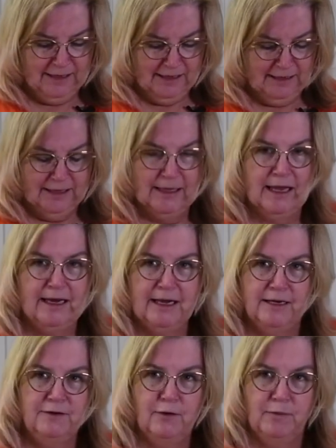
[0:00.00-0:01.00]
Like
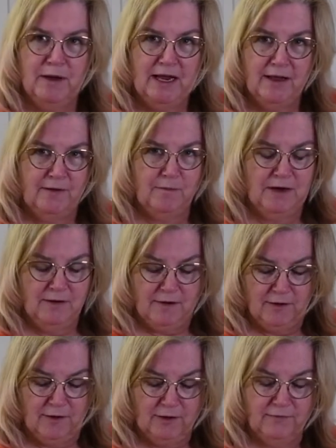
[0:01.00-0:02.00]
I told my husband,
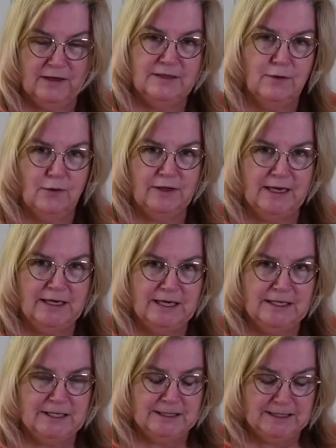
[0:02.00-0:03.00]
not all of us hold 8
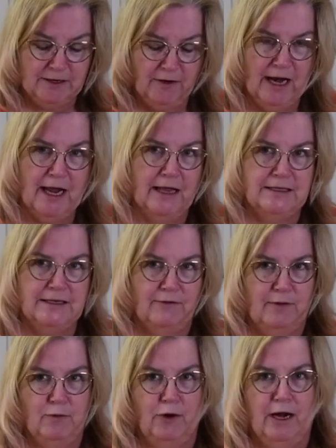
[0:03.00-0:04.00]
inches in our hands
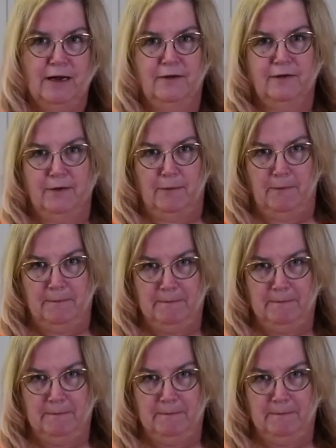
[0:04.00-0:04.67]
every morning, so